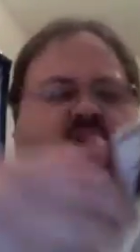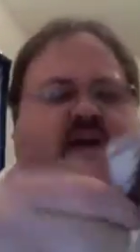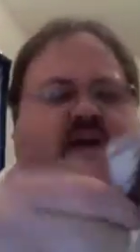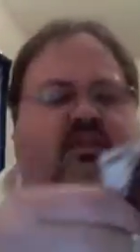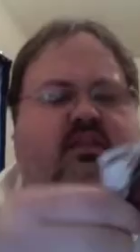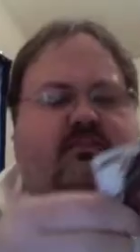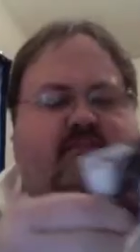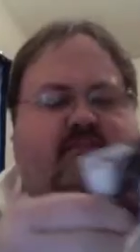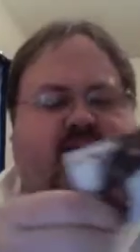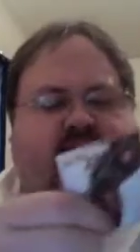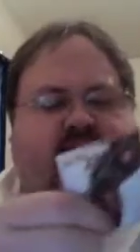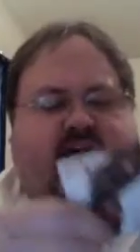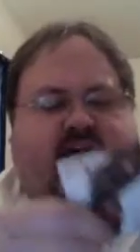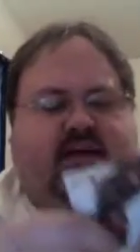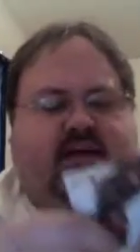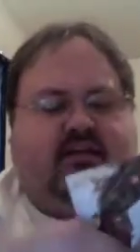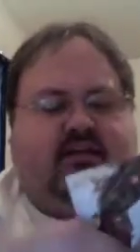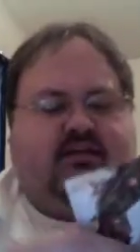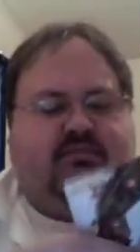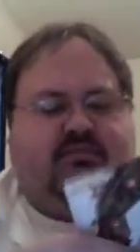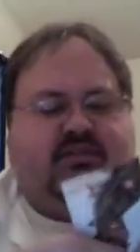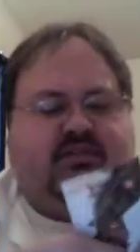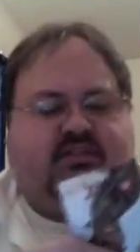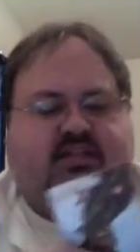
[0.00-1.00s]
On the back,
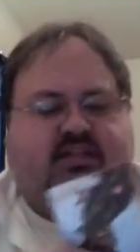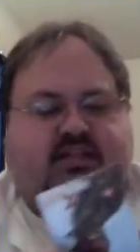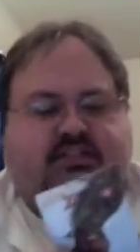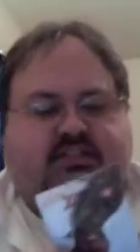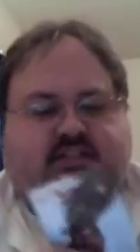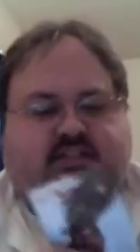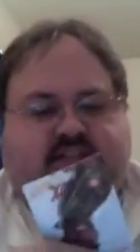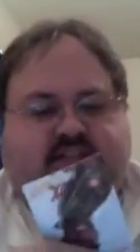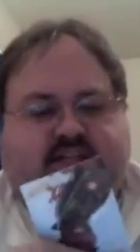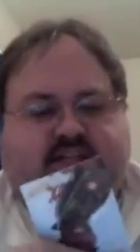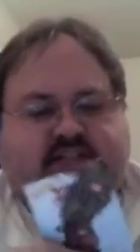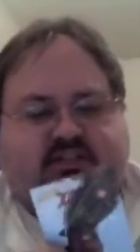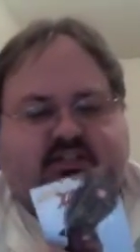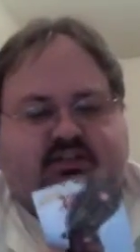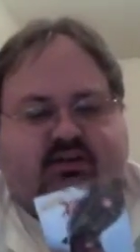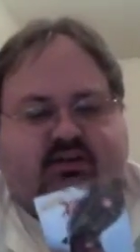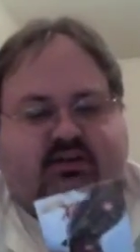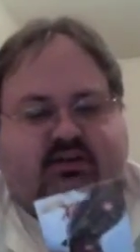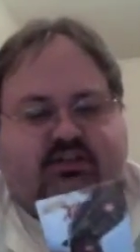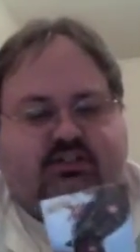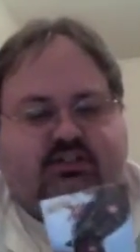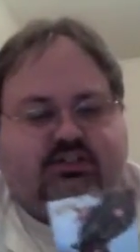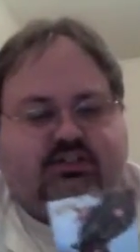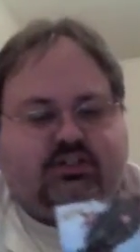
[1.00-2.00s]
let me touch this so I
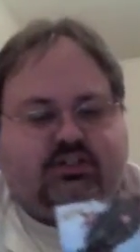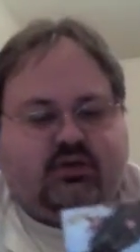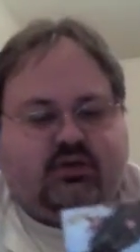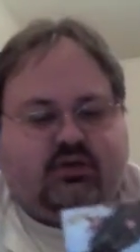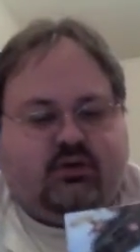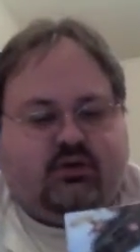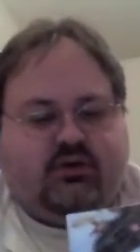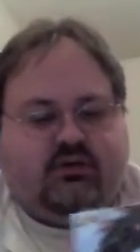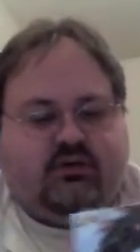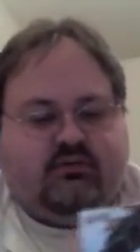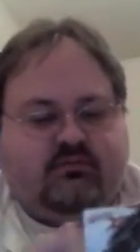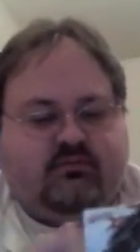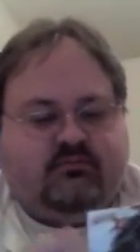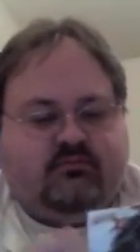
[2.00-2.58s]
can show it.